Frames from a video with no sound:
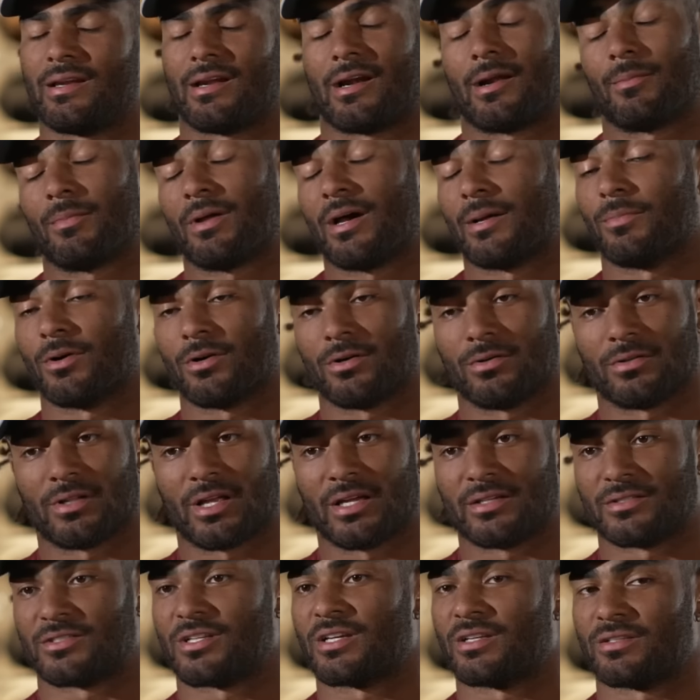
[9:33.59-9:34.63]
And I'm like, mm. bro,
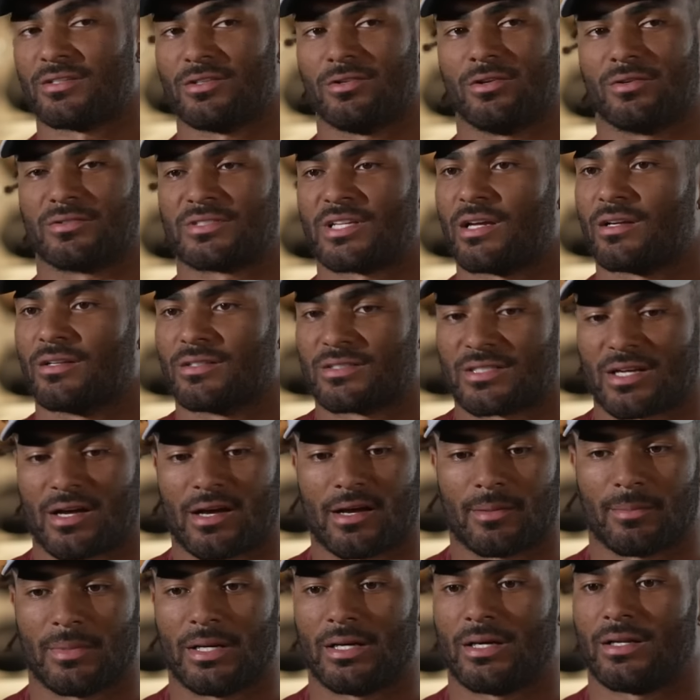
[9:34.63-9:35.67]
like, you know, take your
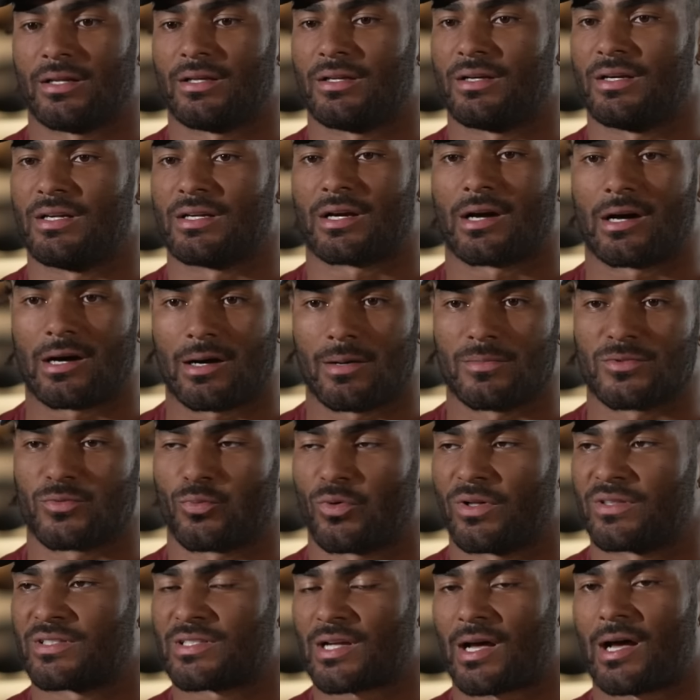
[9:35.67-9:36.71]
time, man. It, it, comes
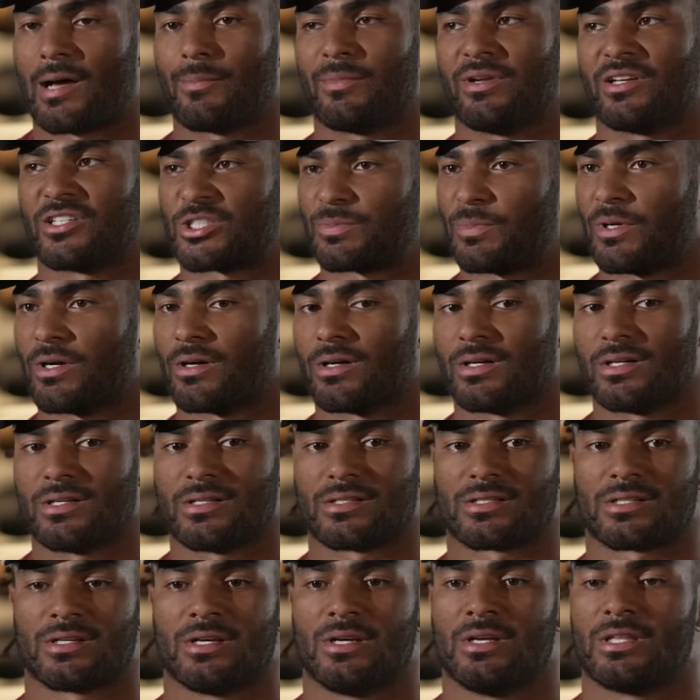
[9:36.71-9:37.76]
with time and
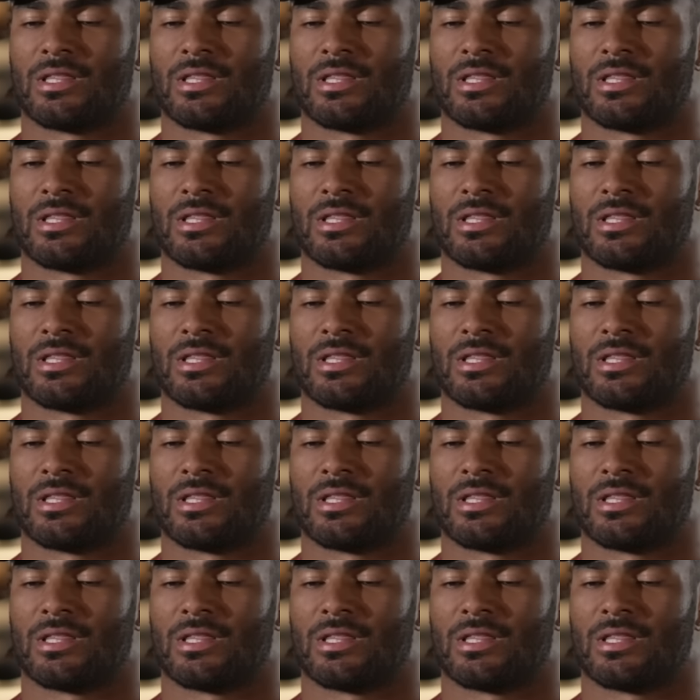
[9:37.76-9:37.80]
experience.